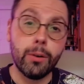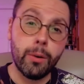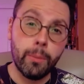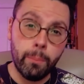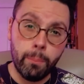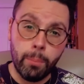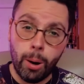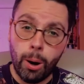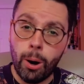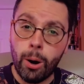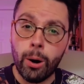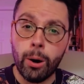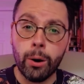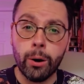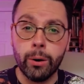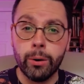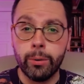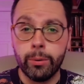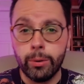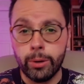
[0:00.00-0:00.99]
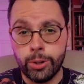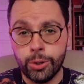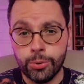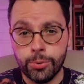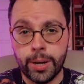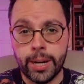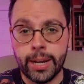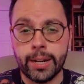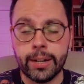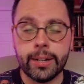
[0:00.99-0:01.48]
A bar, a
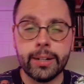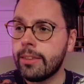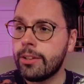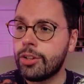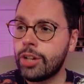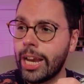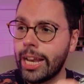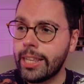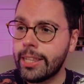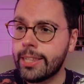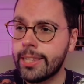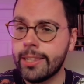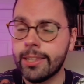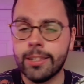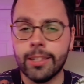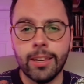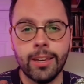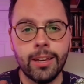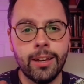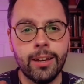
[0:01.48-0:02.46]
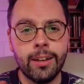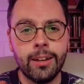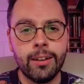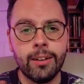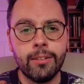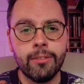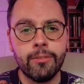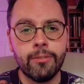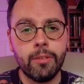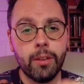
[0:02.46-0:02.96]
drink. The chances
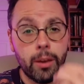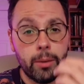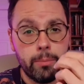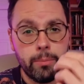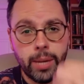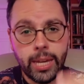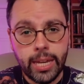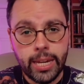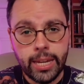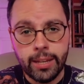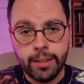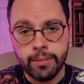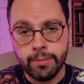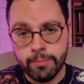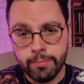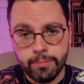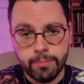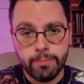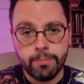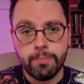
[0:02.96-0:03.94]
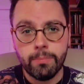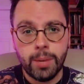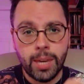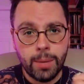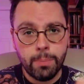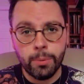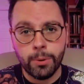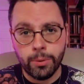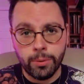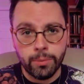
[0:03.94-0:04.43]
of meeting
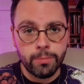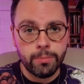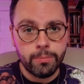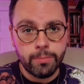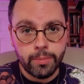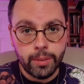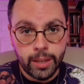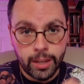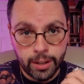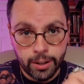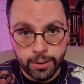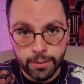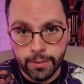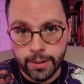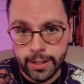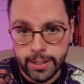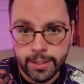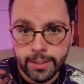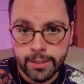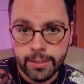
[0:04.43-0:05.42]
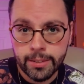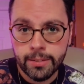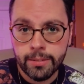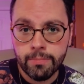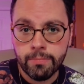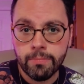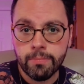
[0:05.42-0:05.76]
people increase.